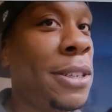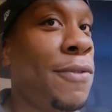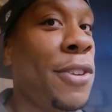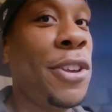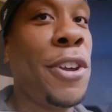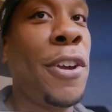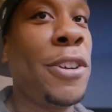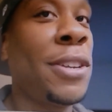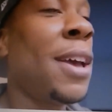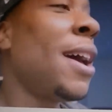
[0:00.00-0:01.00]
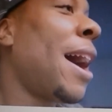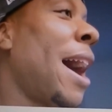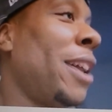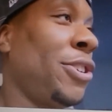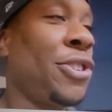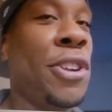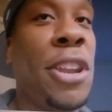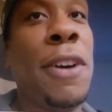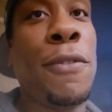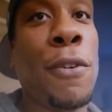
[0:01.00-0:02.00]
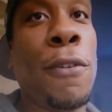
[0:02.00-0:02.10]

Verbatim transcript: even though I already thought of doing it already.